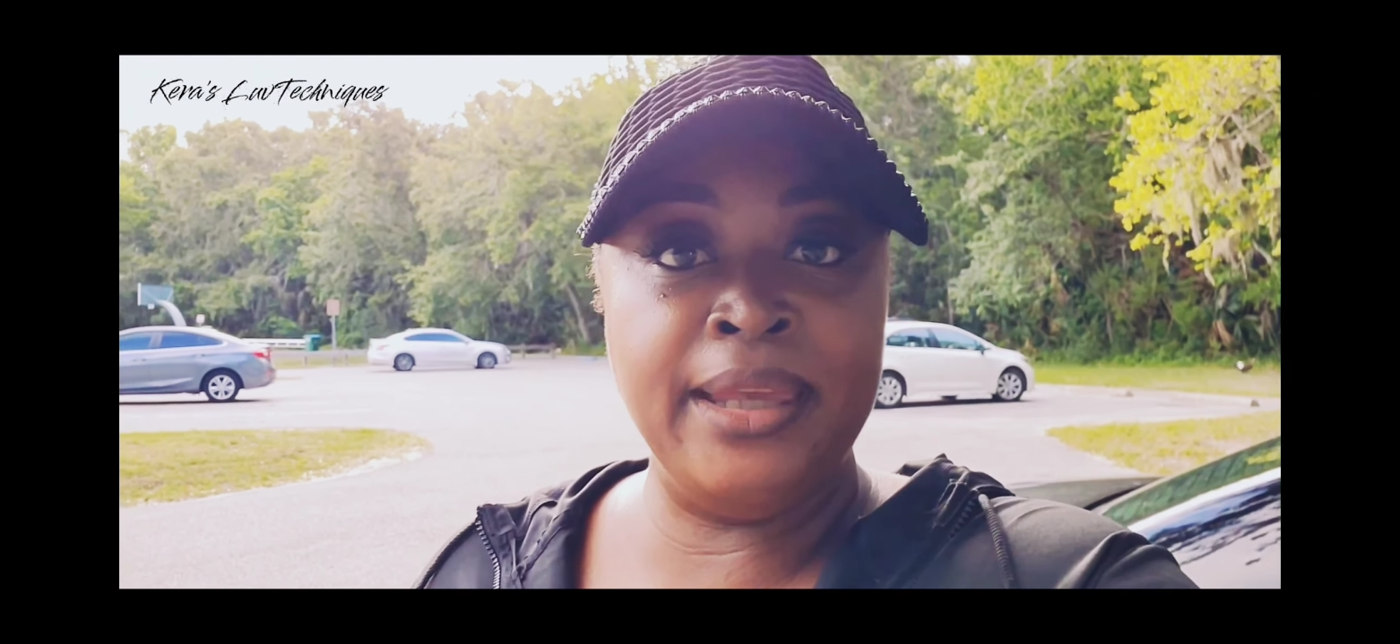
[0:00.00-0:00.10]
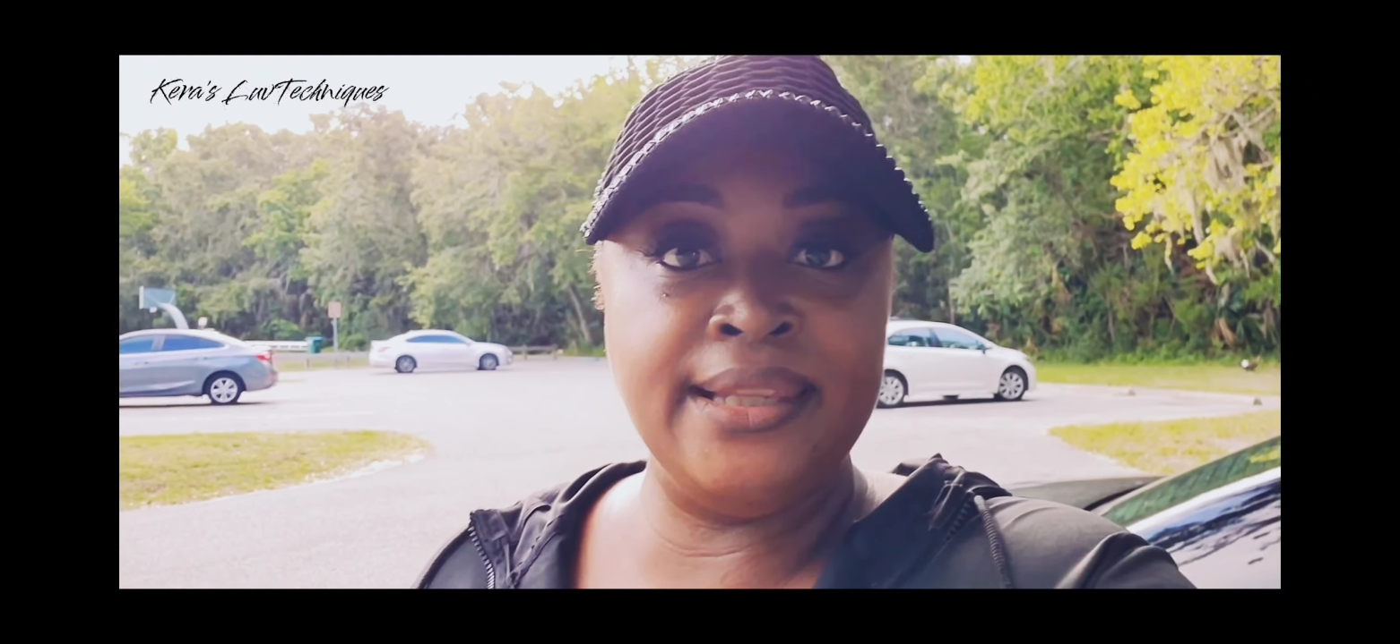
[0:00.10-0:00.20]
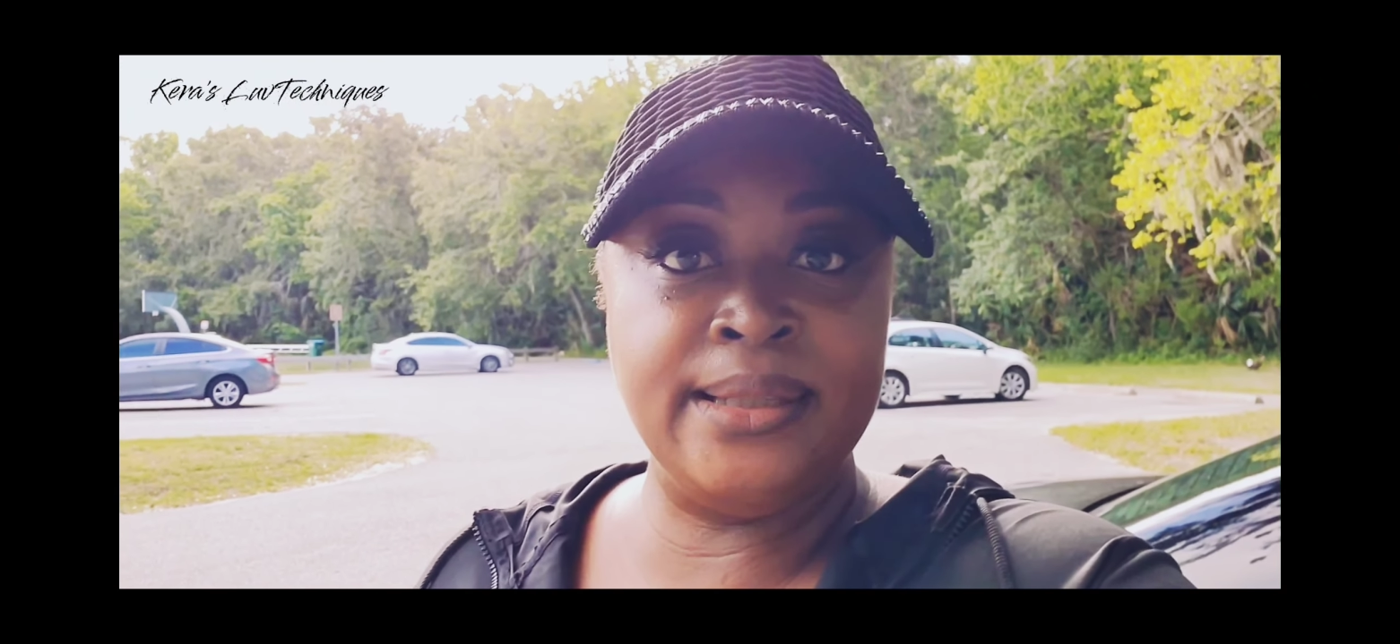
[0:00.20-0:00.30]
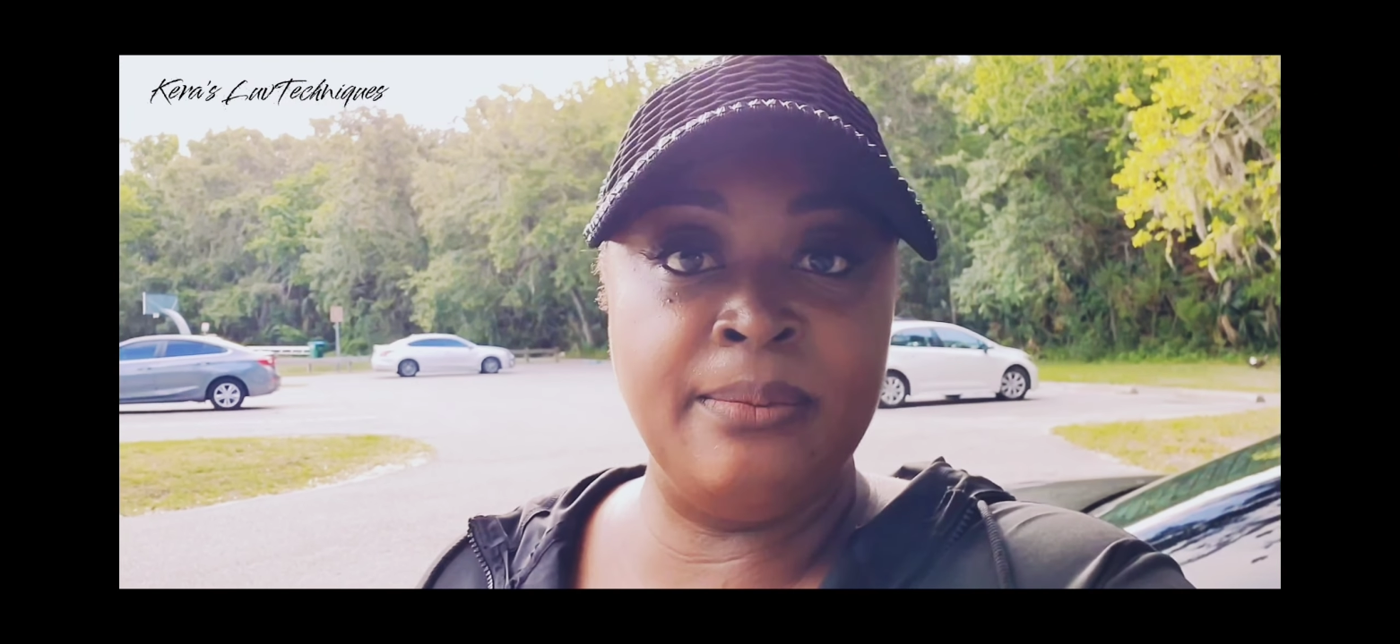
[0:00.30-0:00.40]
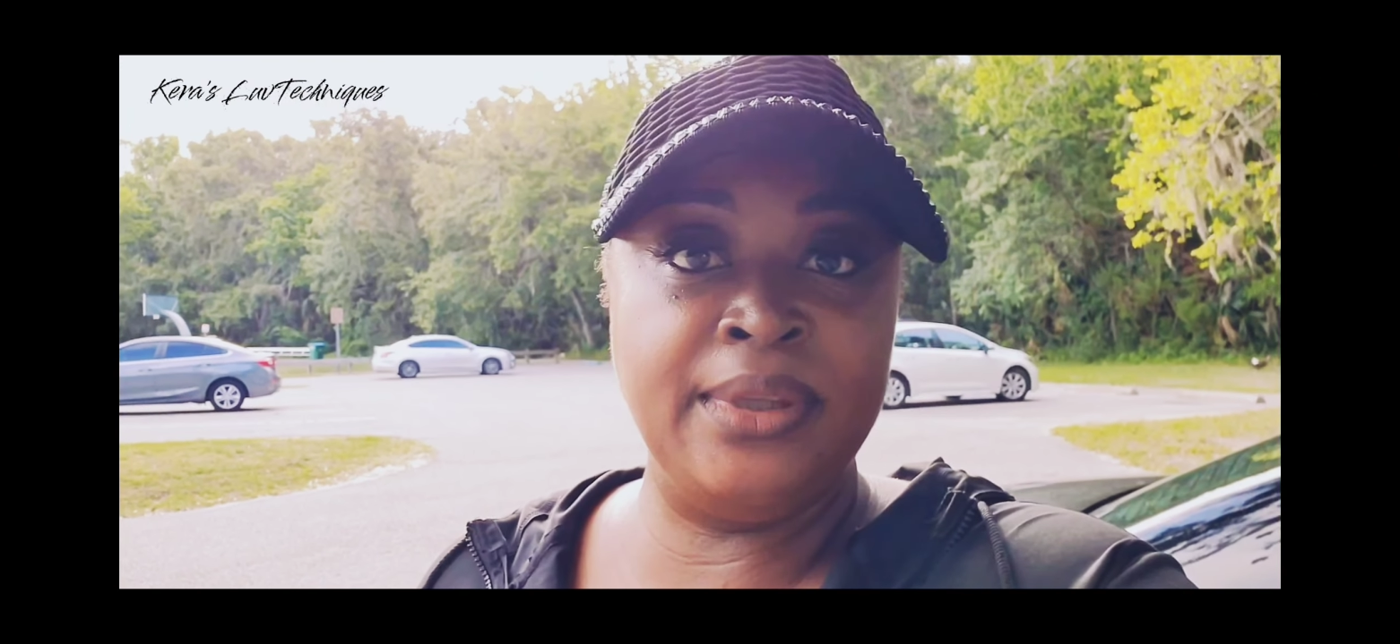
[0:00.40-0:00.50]

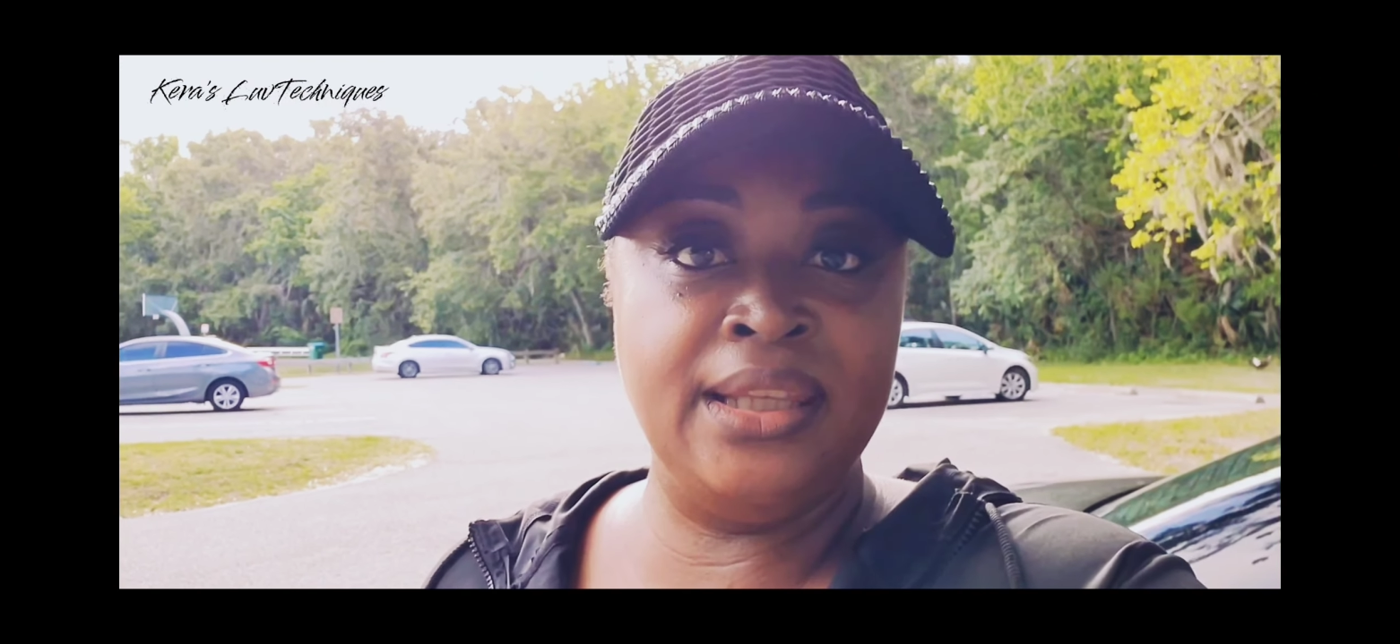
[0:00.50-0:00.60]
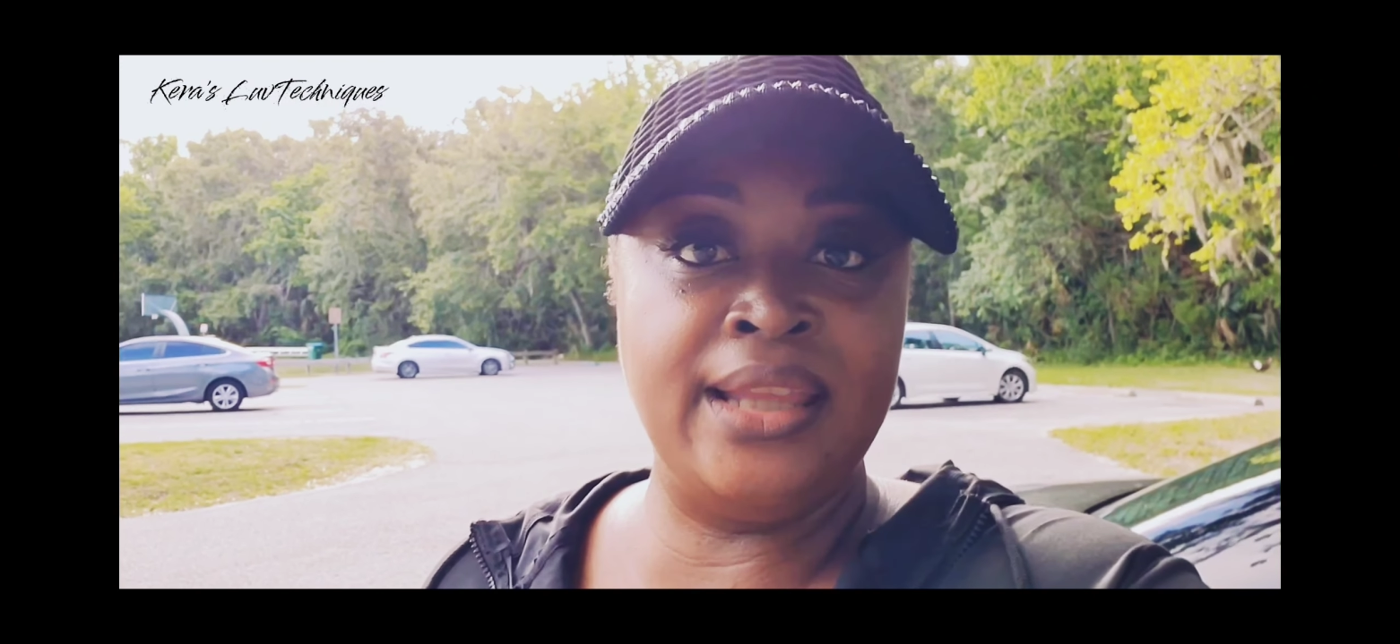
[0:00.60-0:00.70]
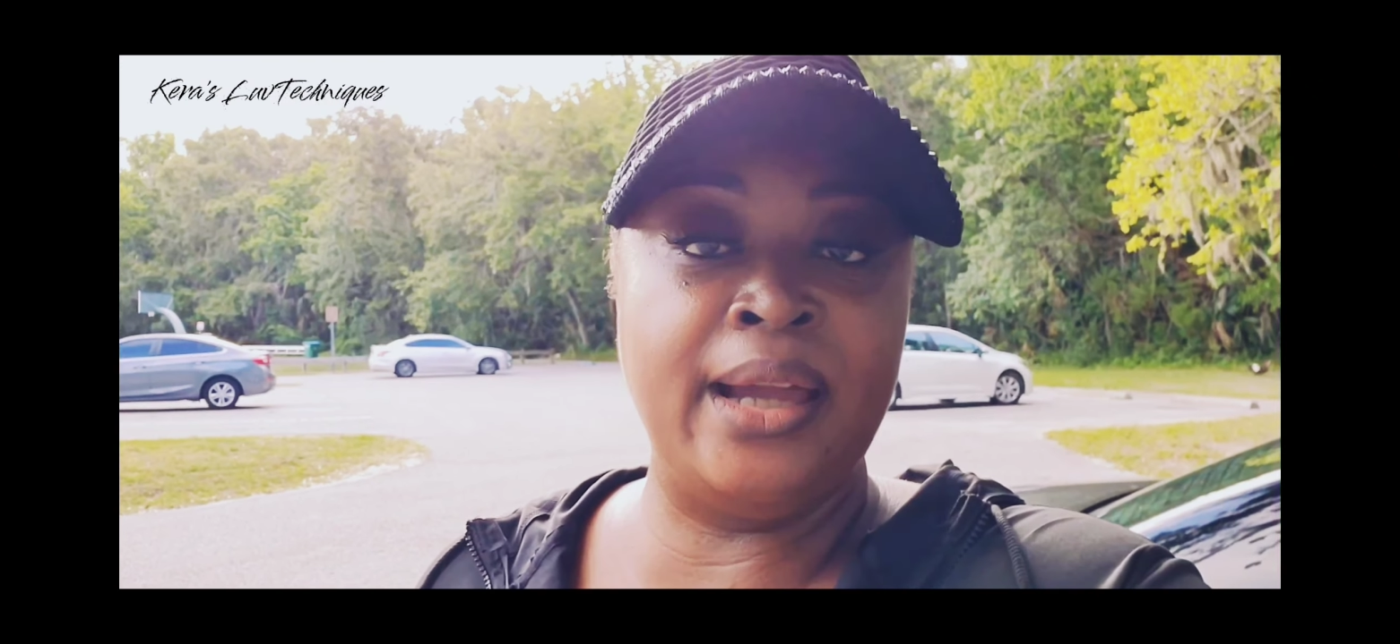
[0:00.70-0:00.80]
be something